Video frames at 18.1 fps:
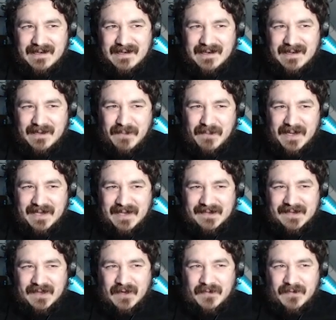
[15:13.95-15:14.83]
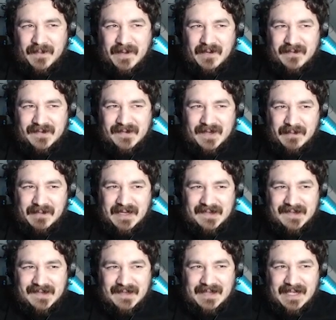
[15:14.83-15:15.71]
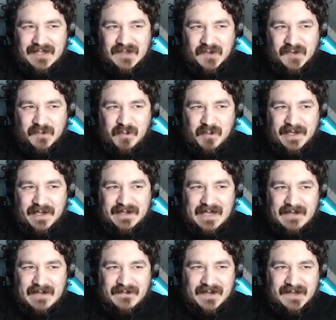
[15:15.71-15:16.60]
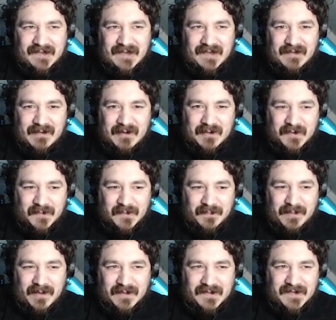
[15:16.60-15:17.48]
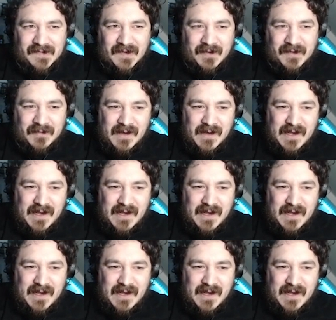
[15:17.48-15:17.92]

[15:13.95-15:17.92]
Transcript: ability off. I mean, obviously, I'm guessing they just wanted that for the zero-cost bot, so